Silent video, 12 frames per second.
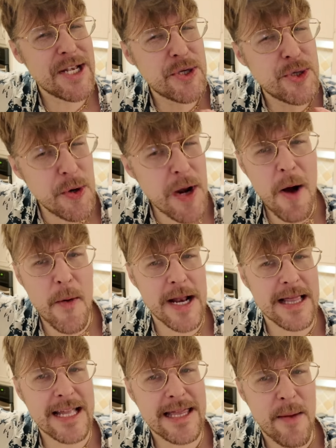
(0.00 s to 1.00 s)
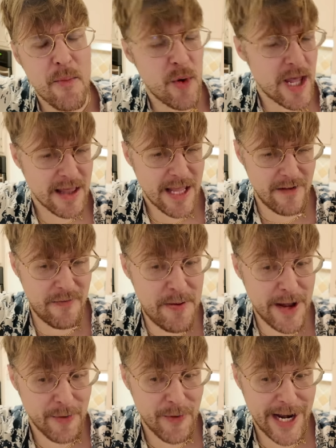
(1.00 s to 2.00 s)
do not want to let them win. They've
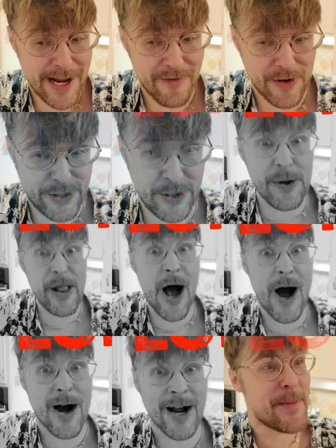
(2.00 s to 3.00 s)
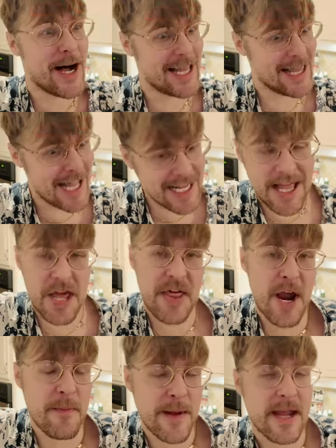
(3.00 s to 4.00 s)
been winning for too long. But luckily,
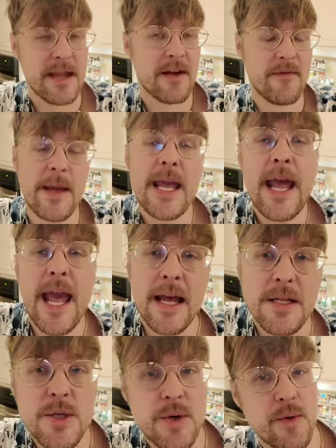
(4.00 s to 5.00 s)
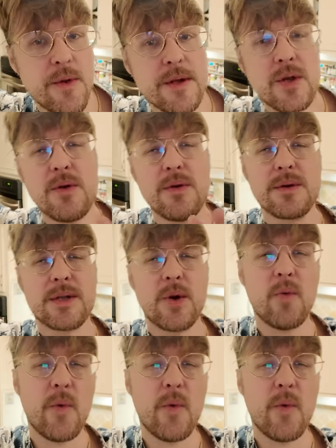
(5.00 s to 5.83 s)
therapy can give me and you the tools to